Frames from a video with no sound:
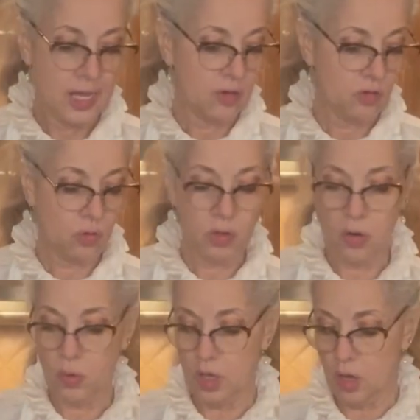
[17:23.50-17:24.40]
So
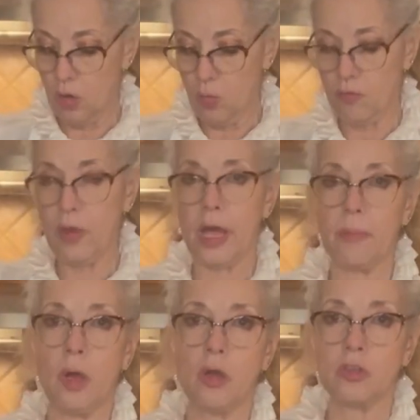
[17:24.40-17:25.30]
there we go. We've got
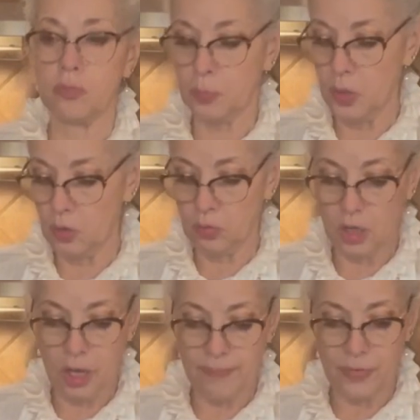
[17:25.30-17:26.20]
them all sprinkled
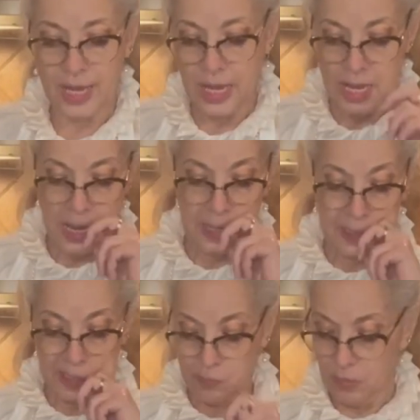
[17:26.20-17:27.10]
up.
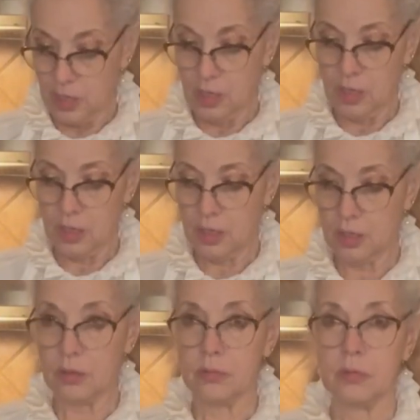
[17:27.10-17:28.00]
Let me
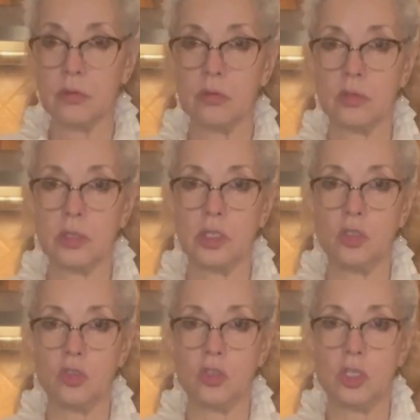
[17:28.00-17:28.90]

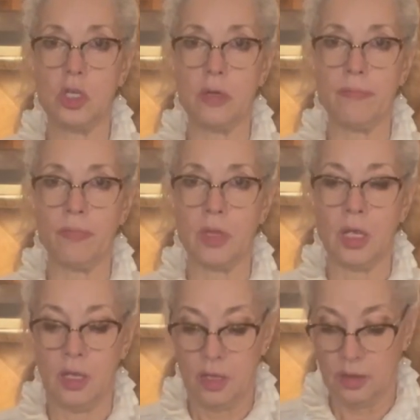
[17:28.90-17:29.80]
let you see them.
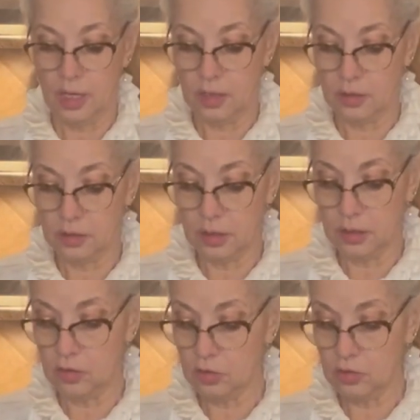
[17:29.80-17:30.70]
They look
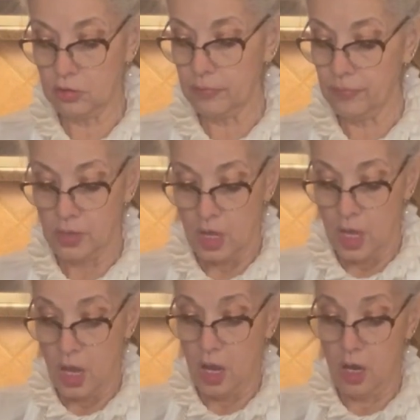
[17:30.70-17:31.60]
delicious.
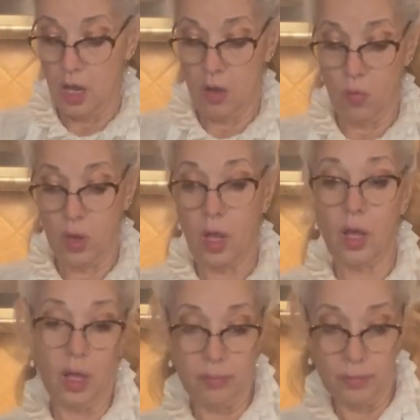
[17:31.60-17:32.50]
And now what
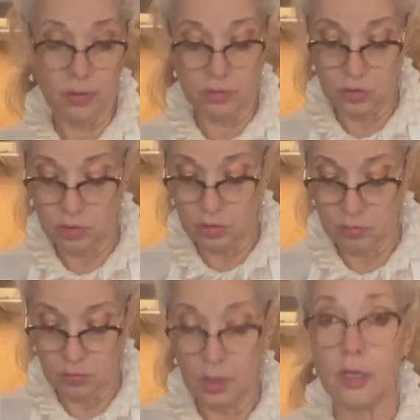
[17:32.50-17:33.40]
I'm going to
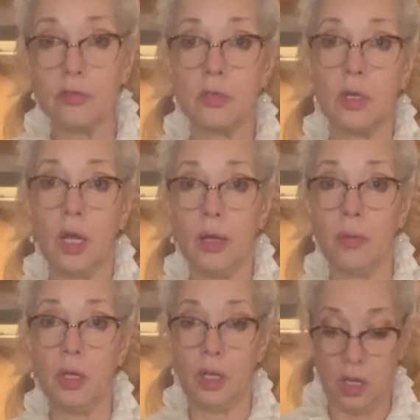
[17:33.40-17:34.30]
do is I'm
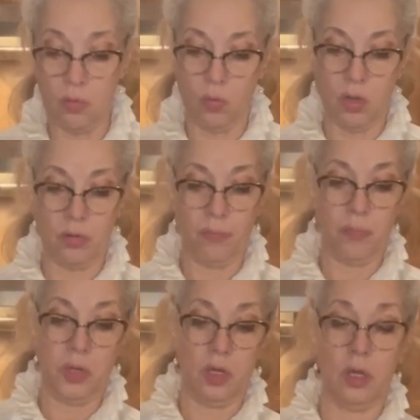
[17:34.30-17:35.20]
going to eat one
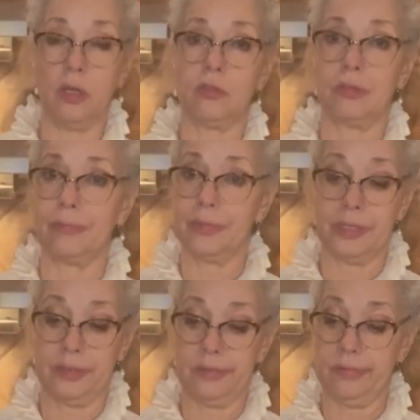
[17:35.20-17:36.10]
because
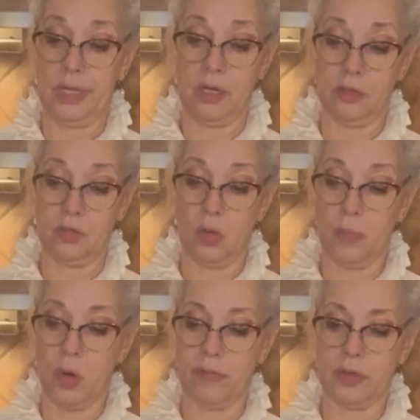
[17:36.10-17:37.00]
they look so
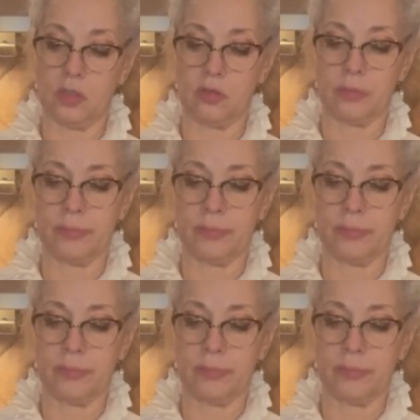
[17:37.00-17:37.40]
marvelous.